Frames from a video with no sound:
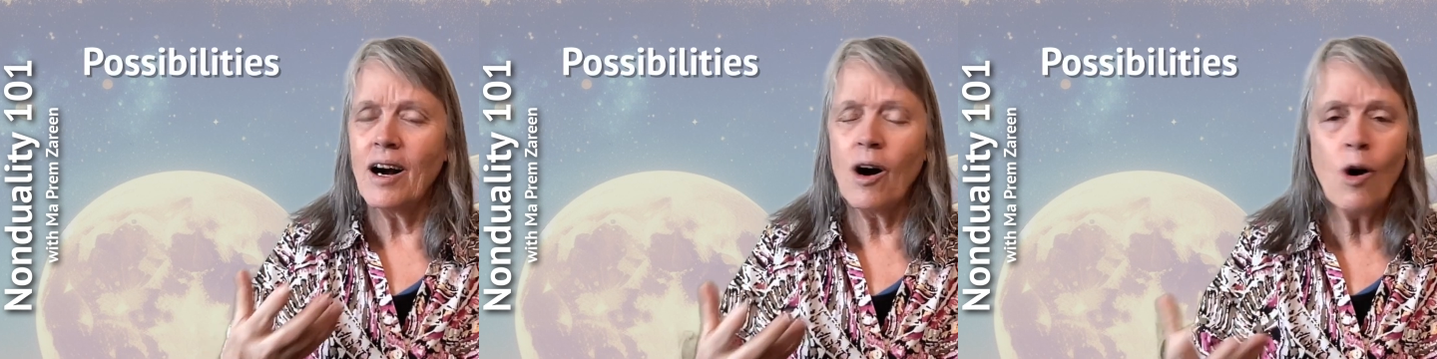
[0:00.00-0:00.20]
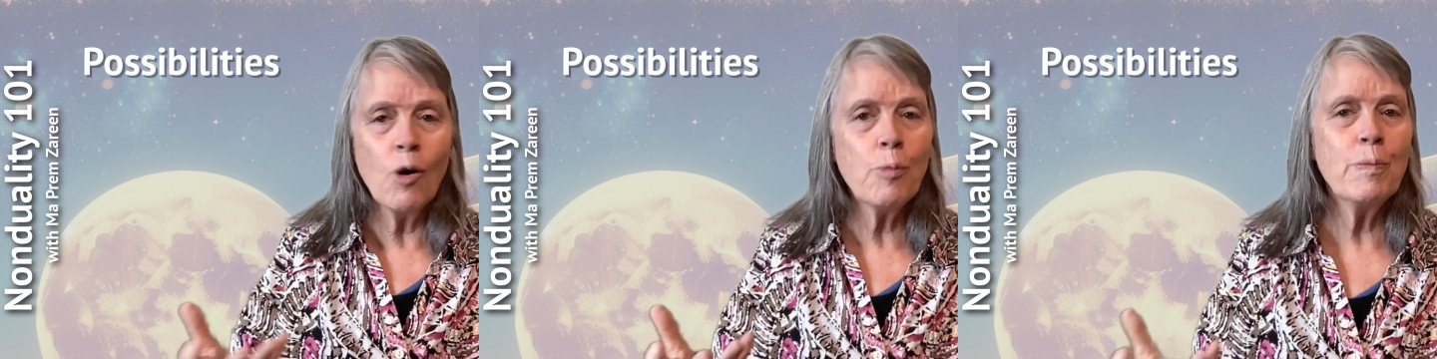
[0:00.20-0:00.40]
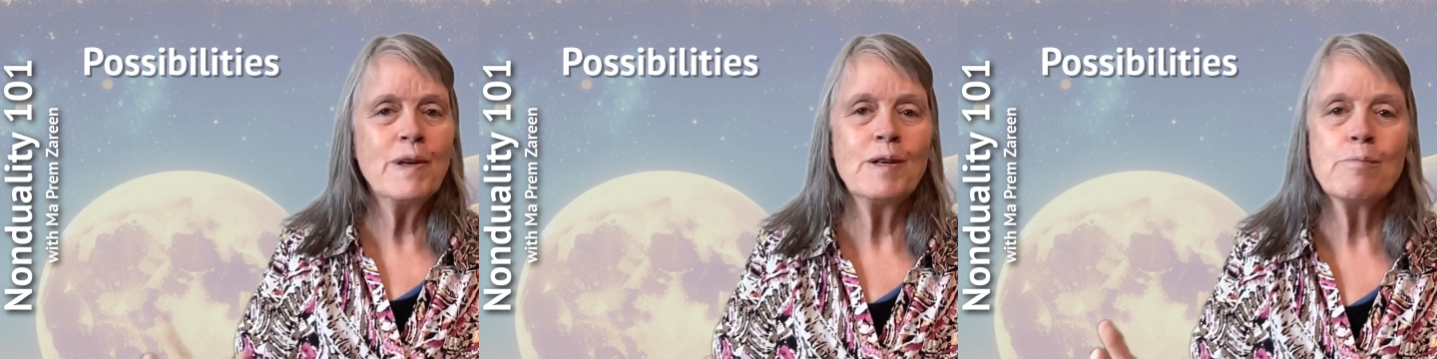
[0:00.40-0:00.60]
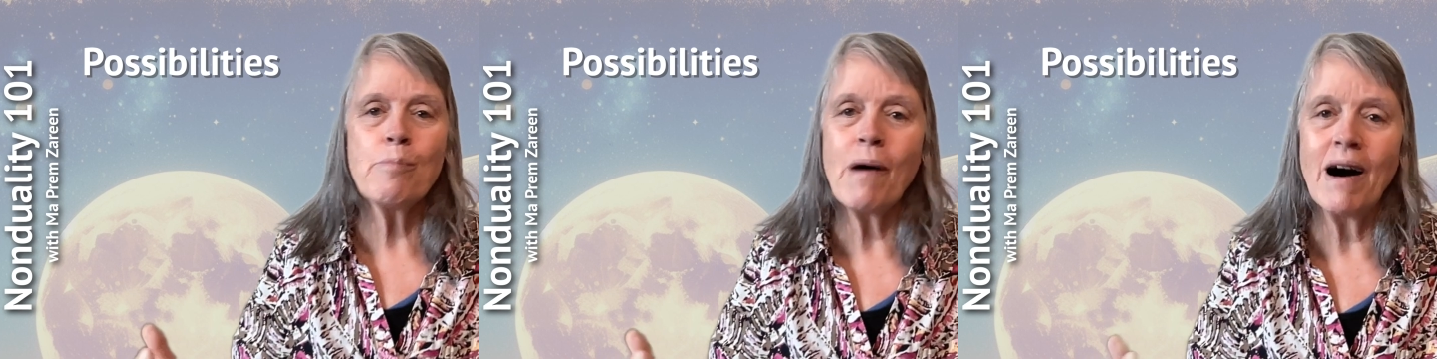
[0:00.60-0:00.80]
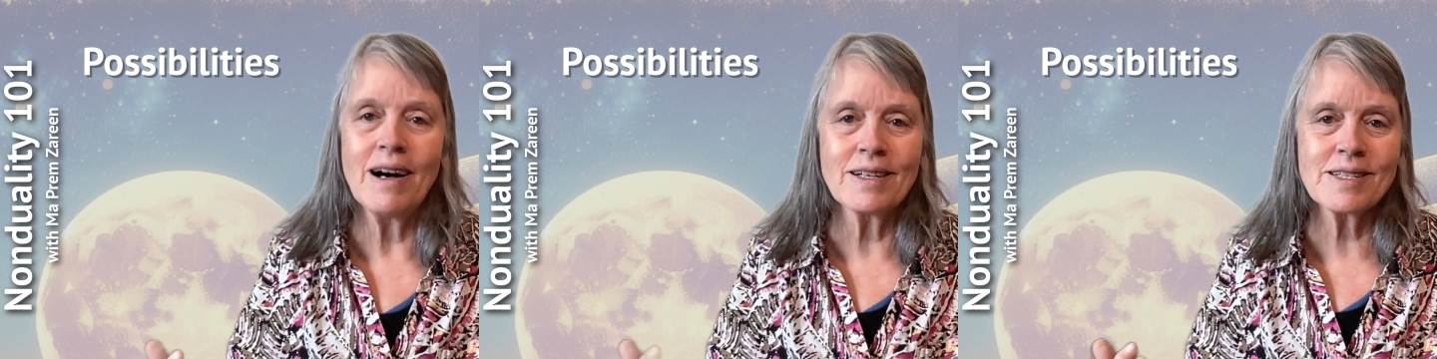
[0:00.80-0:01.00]
open
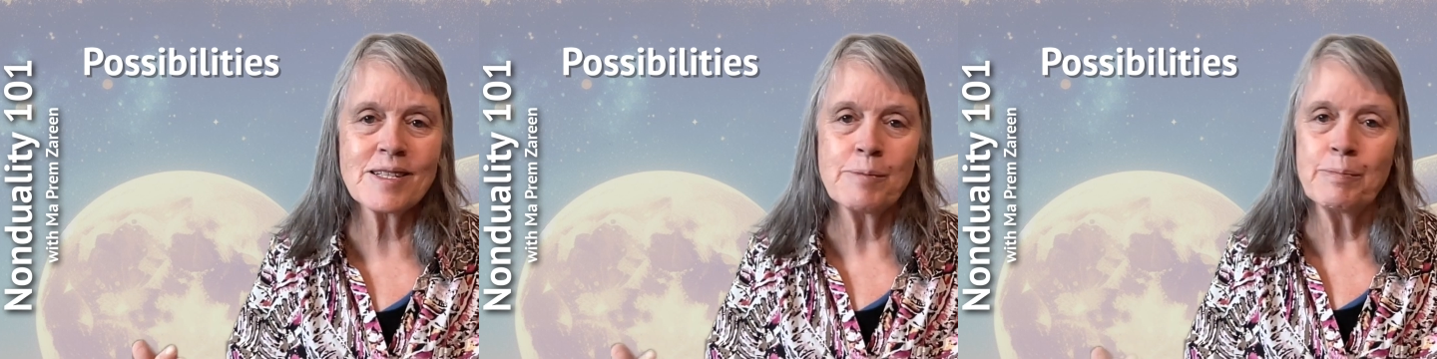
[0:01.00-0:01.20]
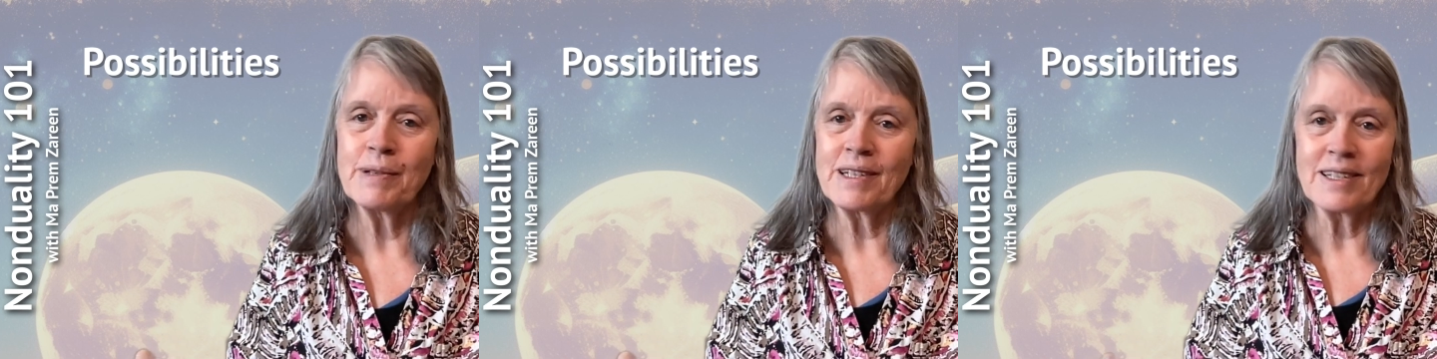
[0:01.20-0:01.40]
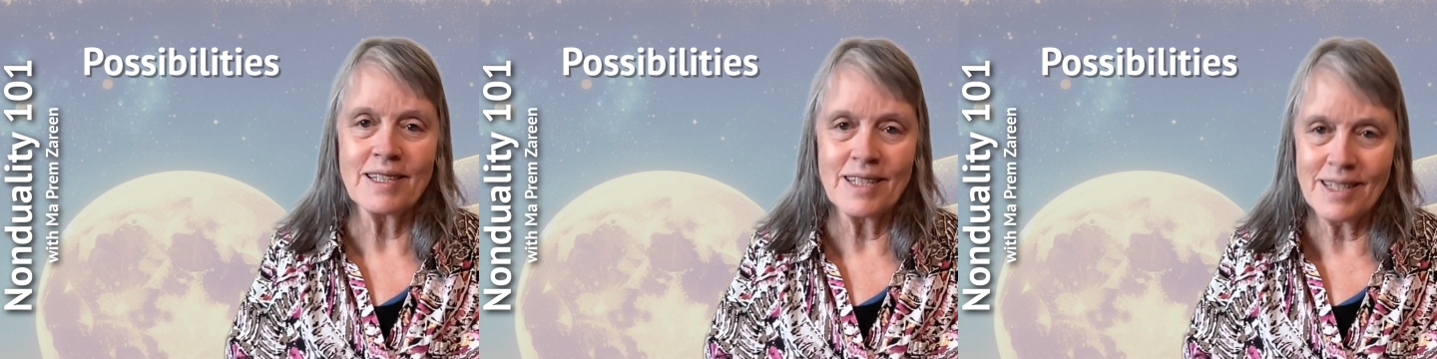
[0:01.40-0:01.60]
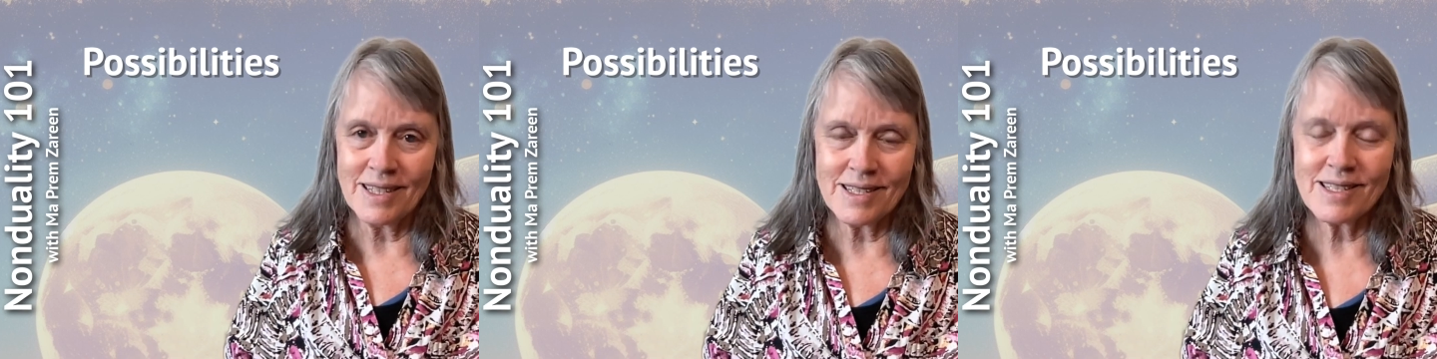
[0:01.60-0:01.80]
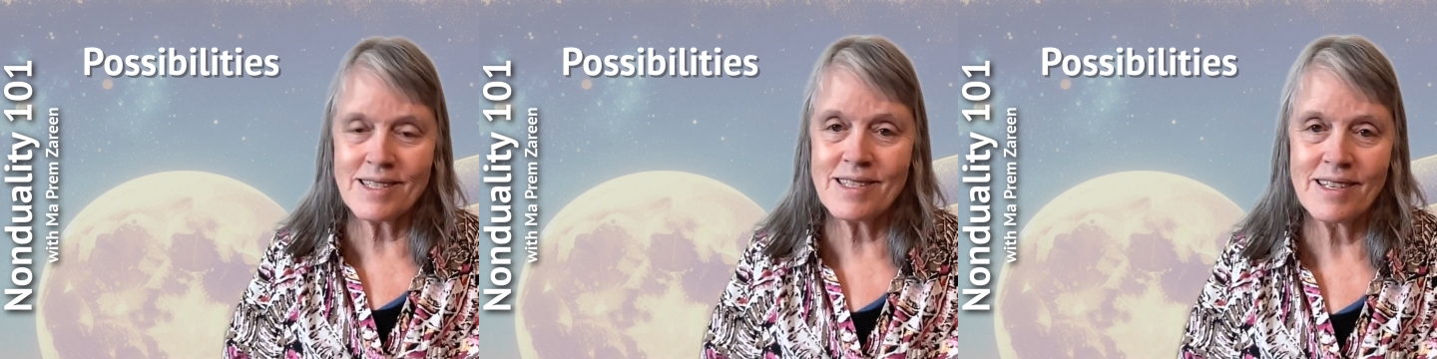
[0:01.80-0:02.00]

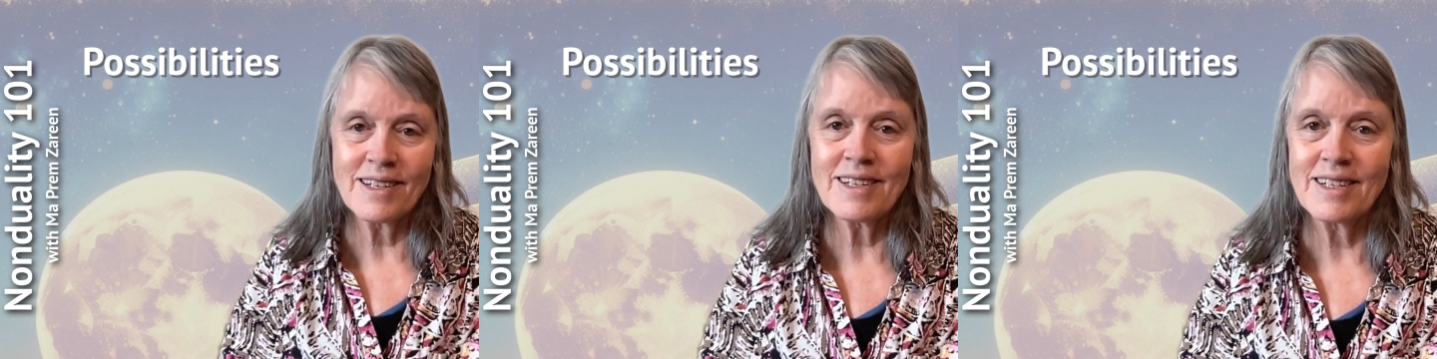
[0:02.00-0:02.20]
possibilities,